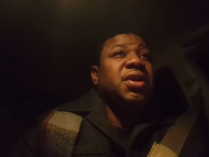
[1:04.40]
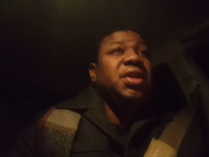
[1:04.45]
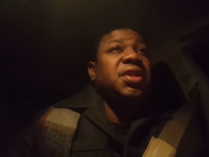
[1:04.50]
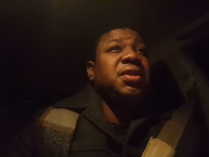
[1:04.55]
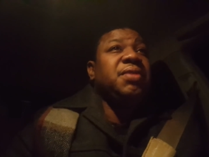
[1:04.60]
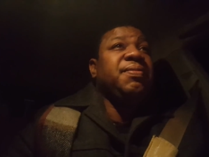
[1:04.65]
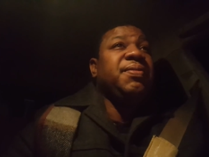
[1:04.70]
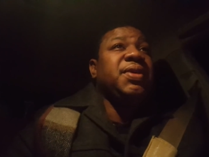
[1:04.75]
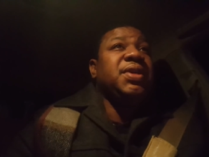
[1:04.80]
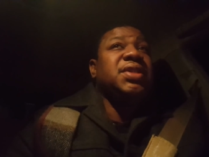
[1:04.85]

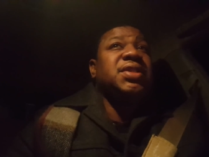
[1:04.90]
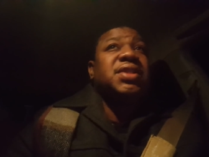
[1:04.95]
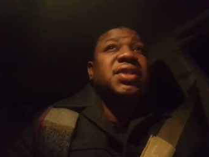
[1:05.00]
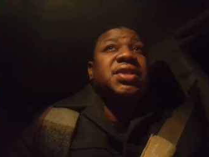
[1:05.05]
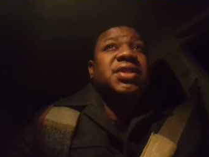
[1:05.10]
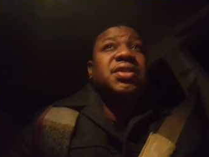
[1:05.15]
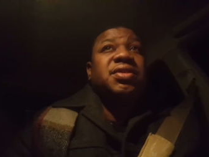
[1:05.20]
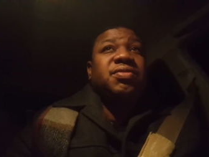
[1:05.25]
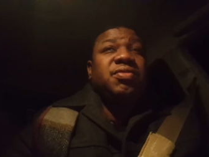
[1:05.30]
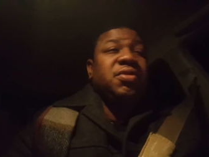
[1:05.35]
in the
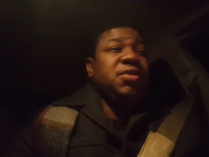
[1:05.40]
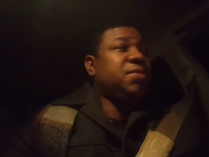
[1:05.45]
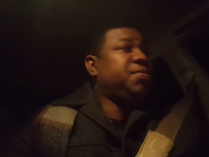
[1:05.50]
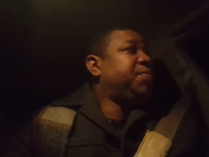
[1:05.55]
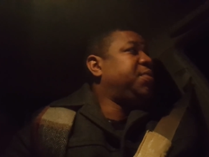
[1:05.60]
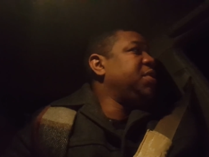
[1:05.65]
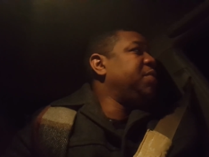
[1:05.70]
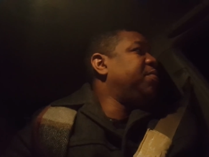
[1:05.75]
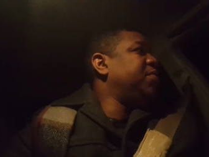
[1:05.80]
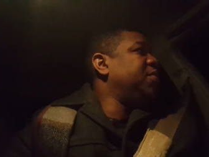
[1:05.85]
business where
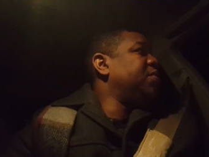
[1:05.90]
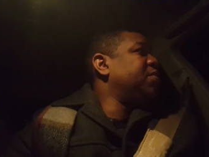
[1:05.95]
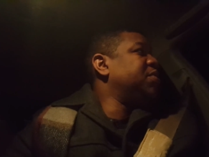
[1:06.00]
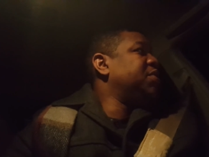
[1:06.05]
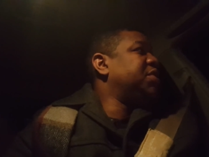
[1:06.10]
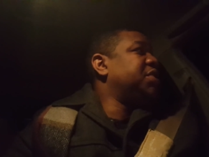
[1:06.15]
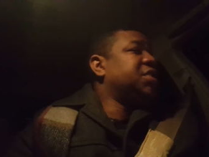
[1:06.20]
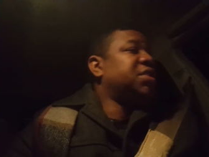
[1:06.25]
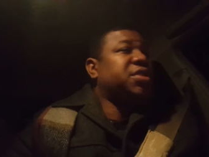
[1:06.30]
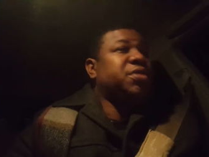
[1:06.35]
people were
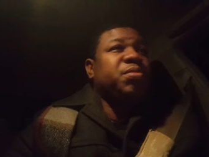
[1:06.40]
just